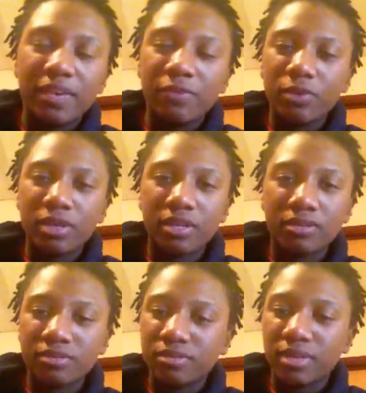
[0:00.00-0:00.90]
if you
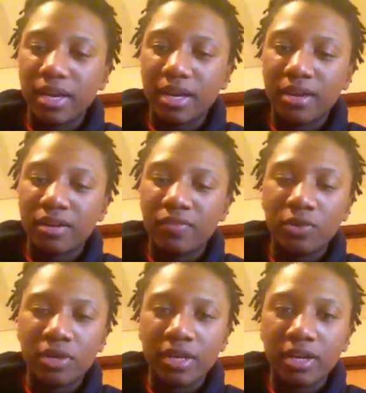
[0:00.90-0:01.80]
can knock out, if
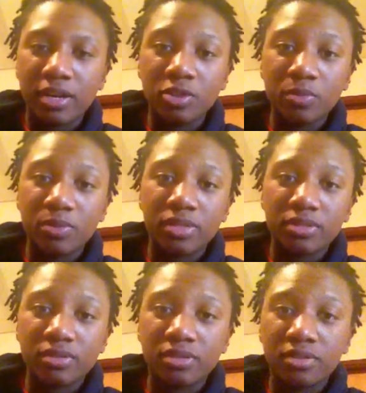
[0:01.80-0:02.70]
you can get 100
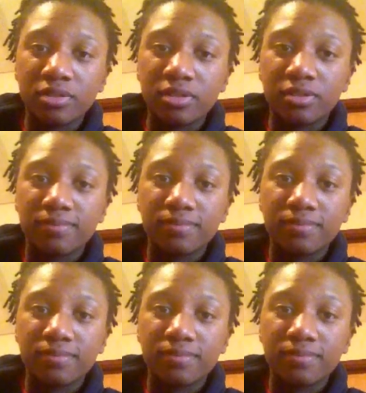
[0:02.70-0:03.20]
points on your